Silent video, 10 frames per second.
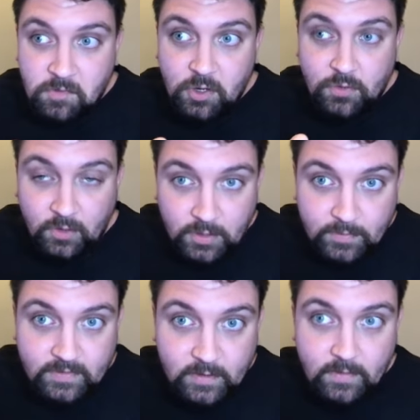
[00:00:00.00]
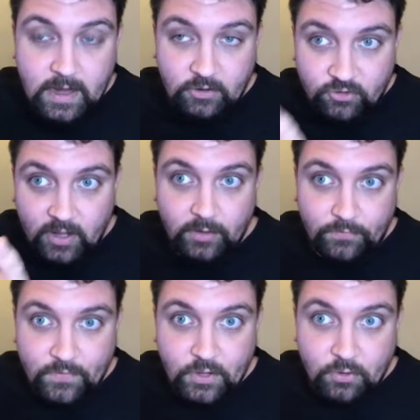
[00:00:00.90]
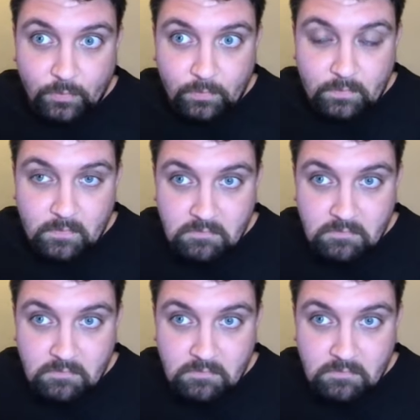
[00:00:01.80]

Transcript: you know, the limited Angeli film